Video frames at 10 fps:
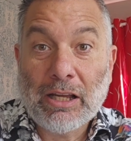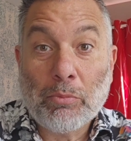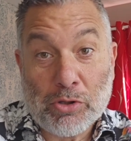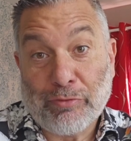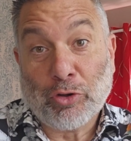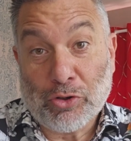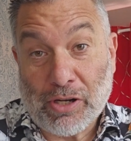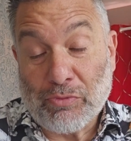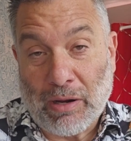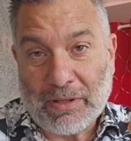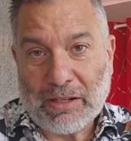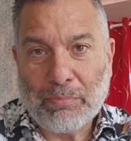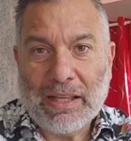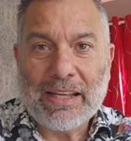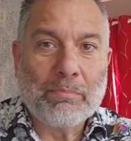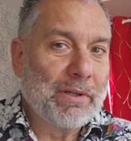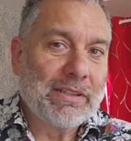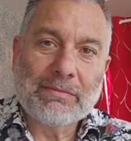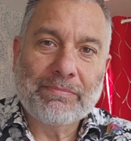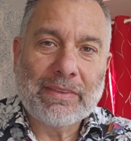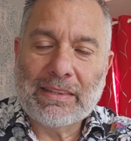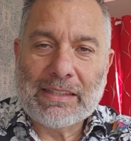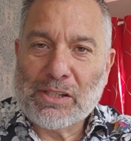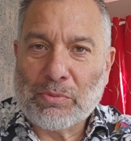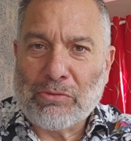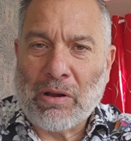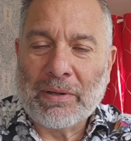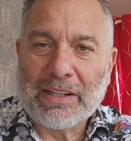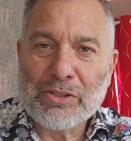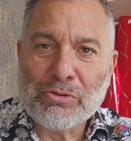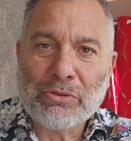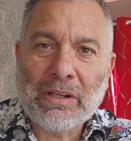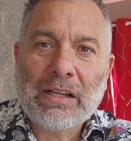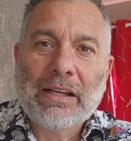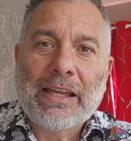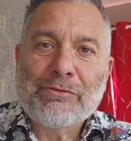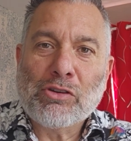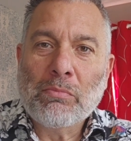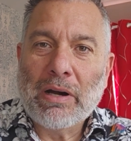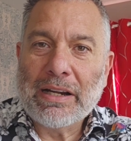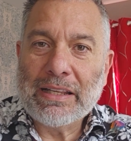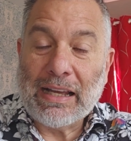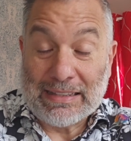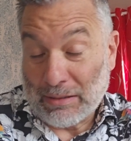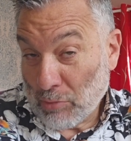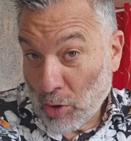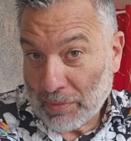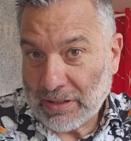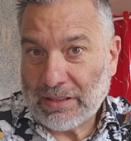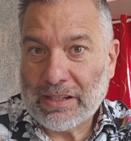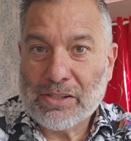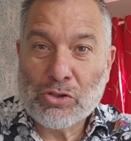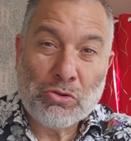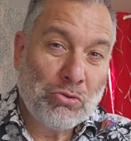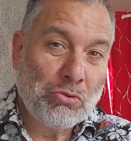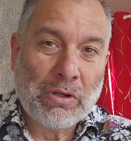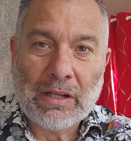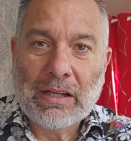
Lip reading: was of course a Real Madrid player. But this is what Real Madrid do. If somebody at the moment, there is two